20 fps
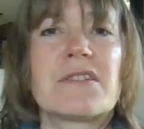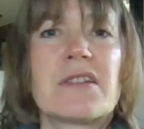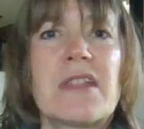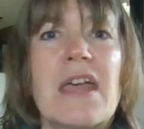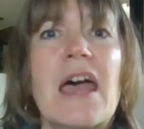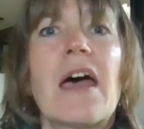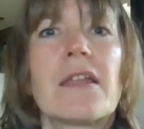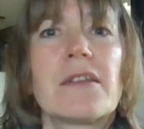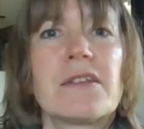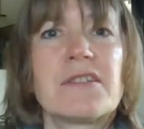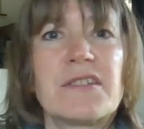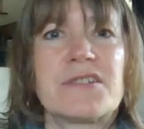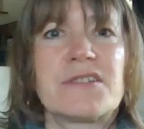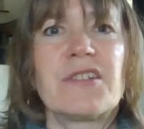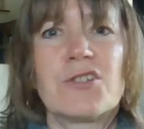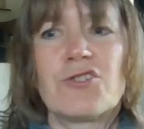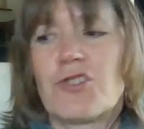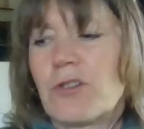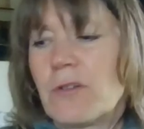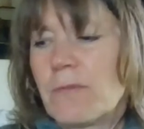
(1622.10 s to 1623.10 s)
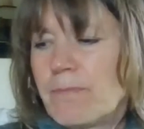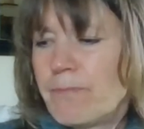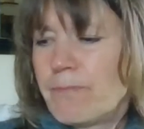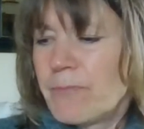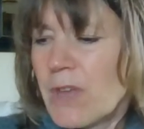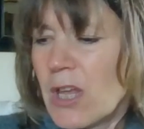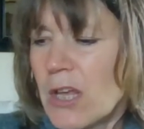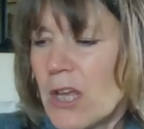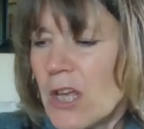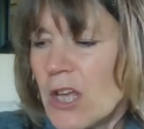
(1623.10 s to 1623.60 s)
to that decision.
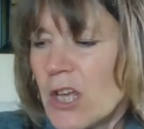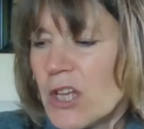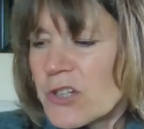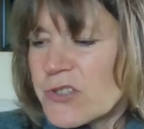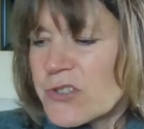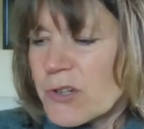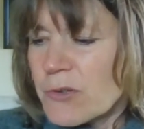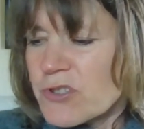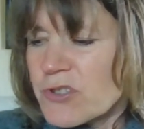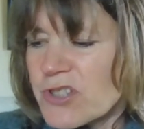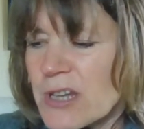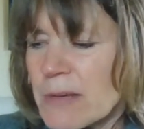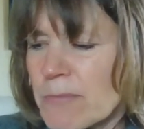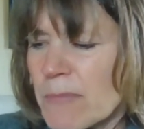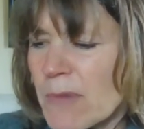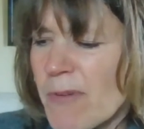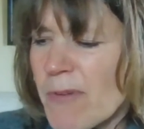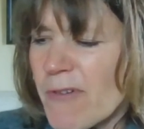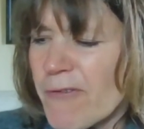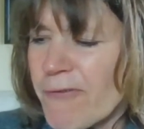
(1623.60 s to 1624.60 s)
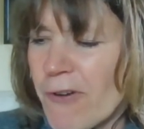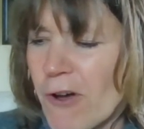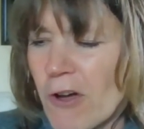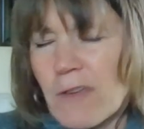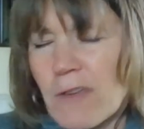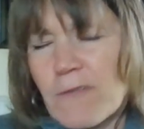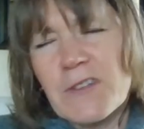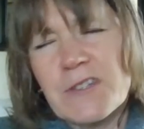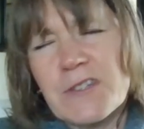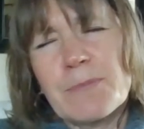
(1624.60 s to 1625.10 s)
So tip number
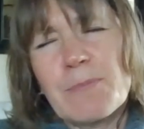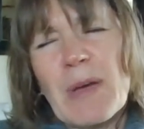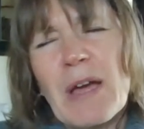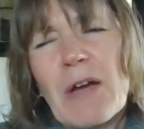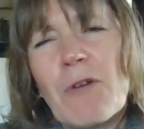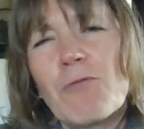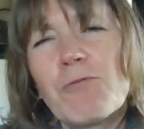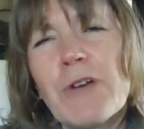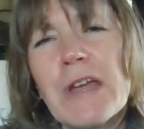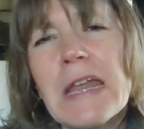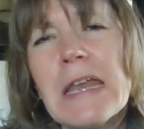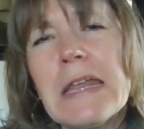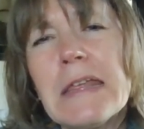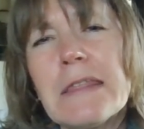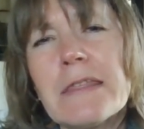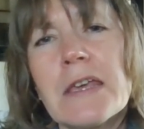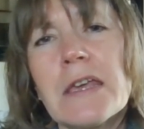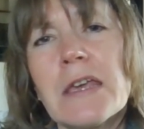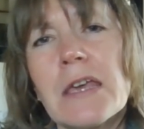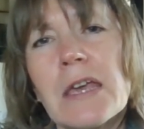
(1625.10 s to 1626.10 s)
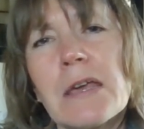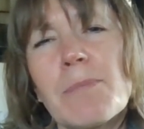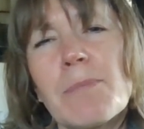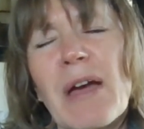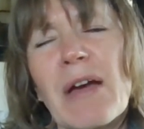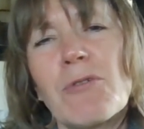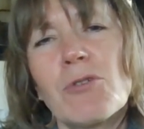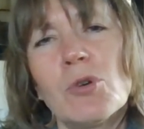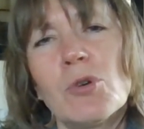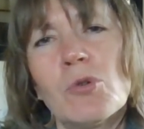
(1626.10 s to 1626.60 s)
5 is about really thinking
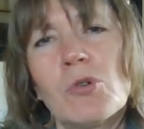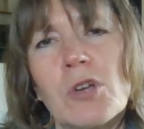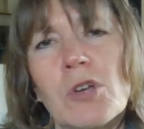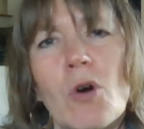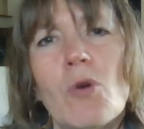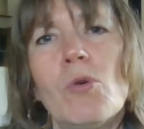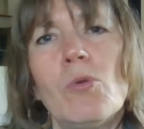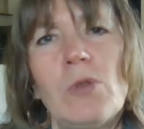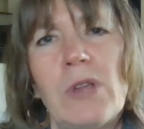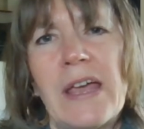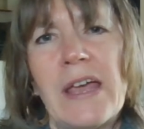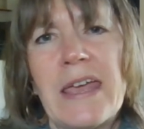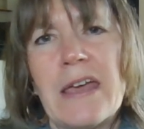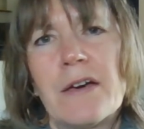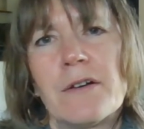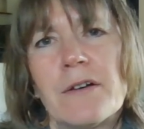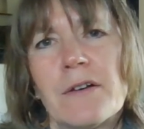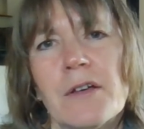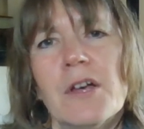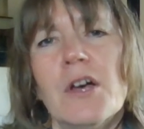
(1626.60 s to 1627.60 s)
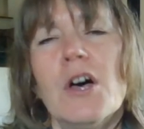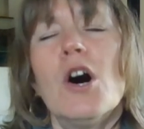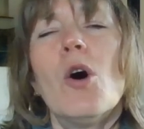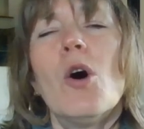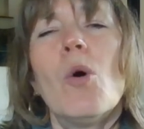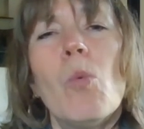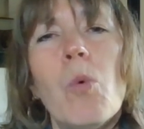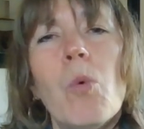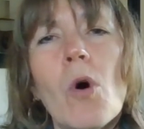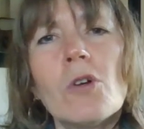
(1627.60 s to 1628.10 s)
about your goal here.
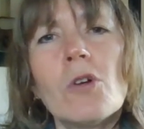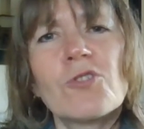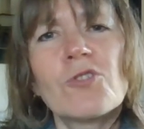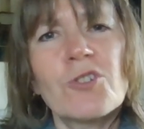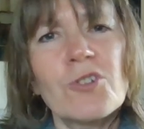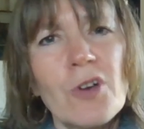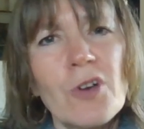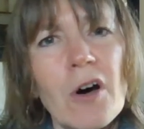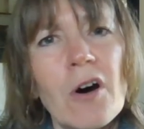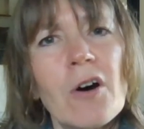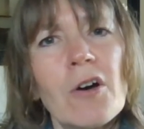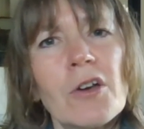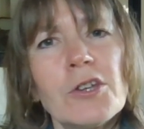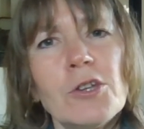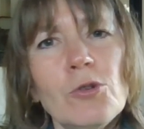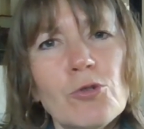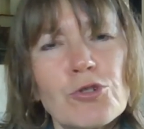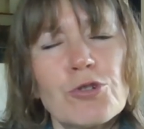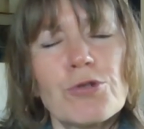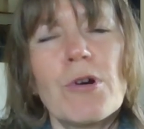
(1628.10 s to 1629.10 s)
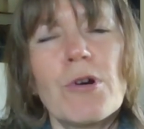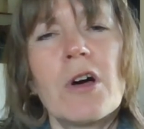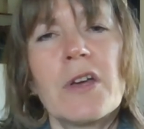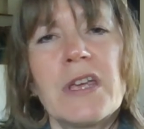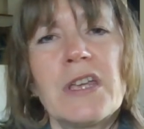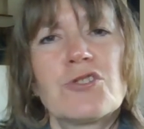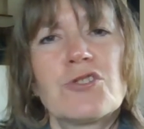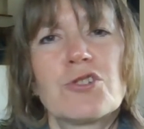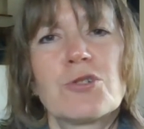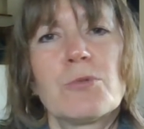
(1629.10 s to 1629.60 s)
What are you
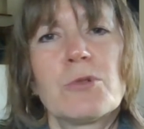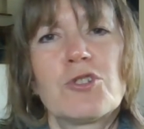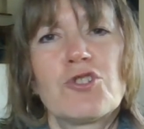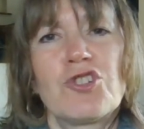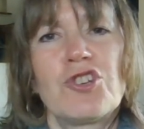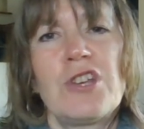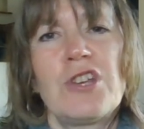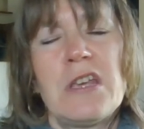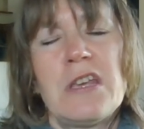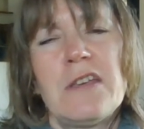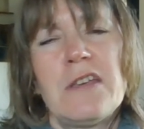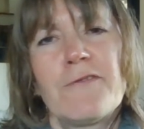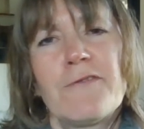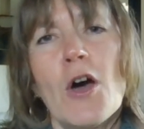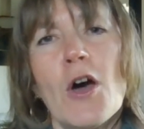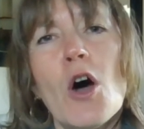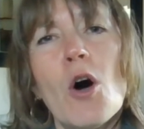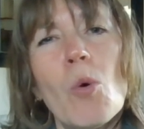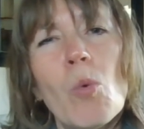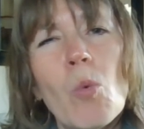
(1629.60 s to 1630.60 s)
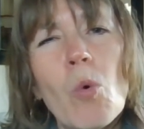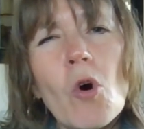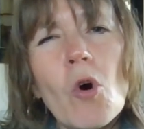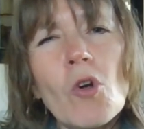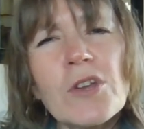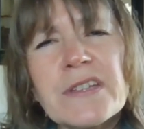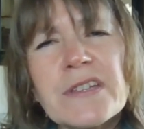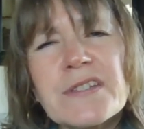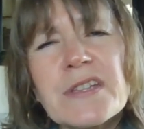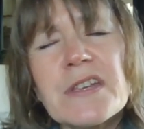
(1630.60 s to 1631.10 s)
trying to achieve?
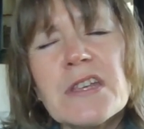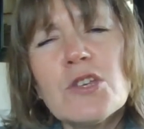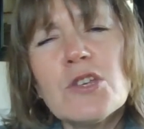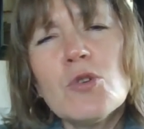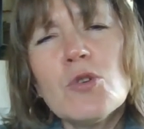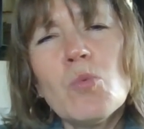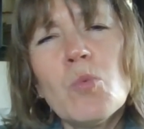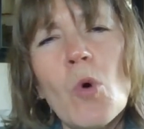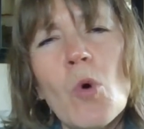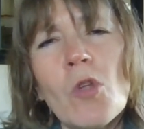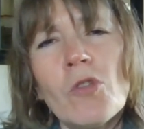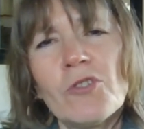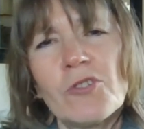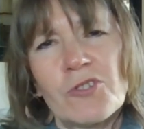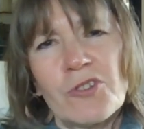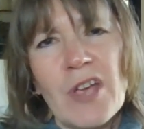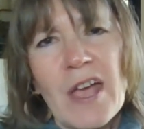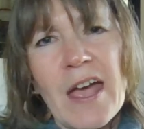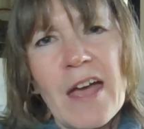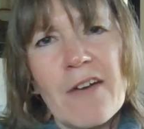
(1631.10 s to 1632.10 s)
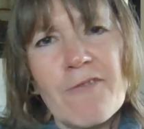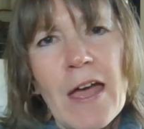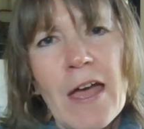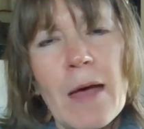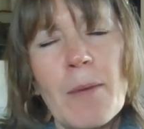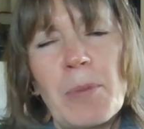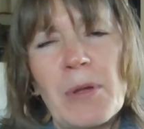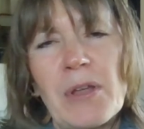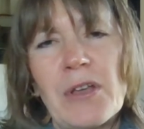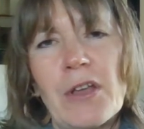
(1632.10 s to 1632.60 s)
What is it you want to have
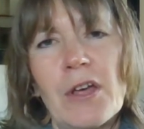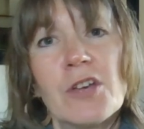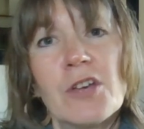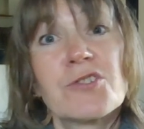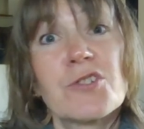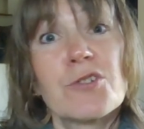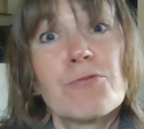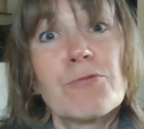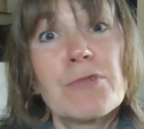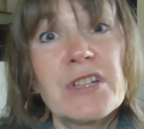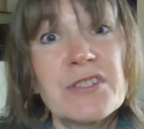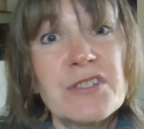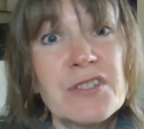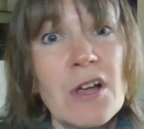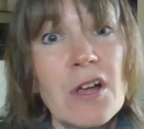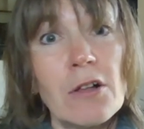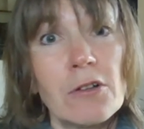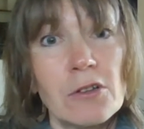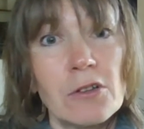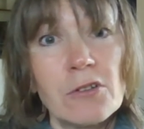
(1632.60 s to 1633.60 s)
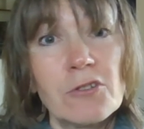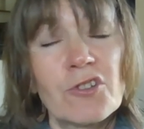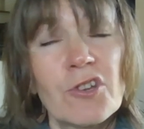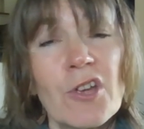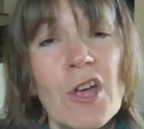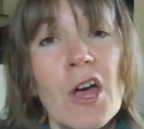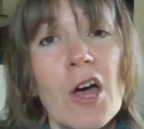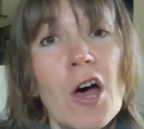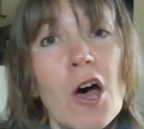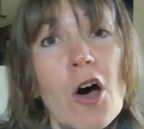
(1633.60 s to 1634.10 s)
happen as a result
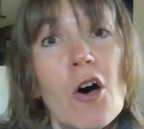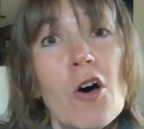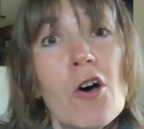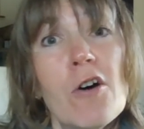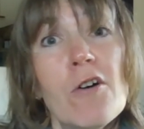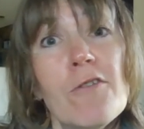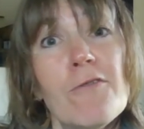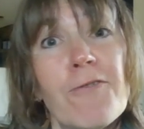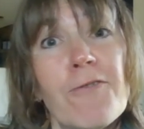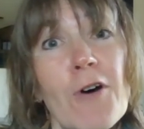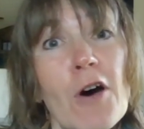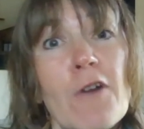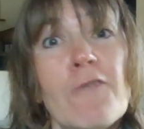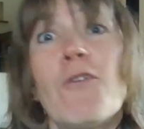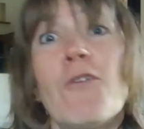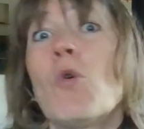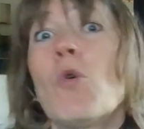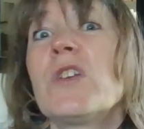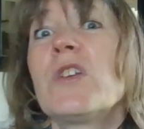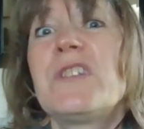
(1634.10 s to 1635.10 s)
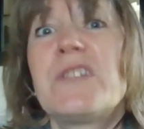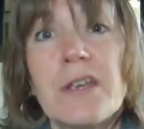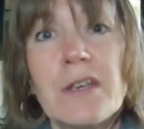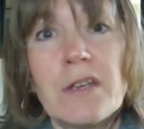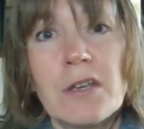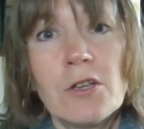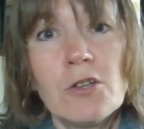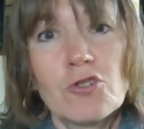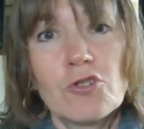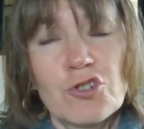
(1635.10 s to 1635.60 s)
of
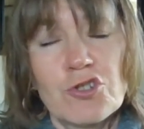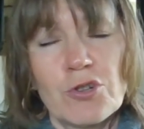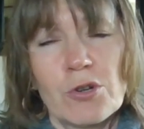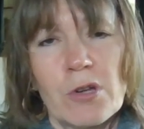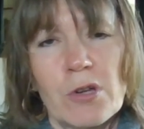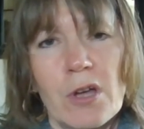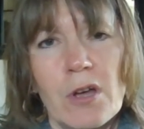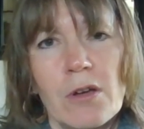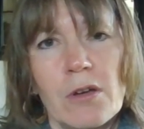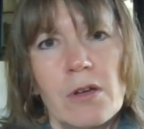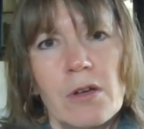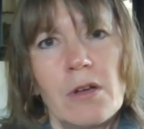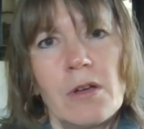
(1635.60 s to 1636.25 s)
avoiding sugar?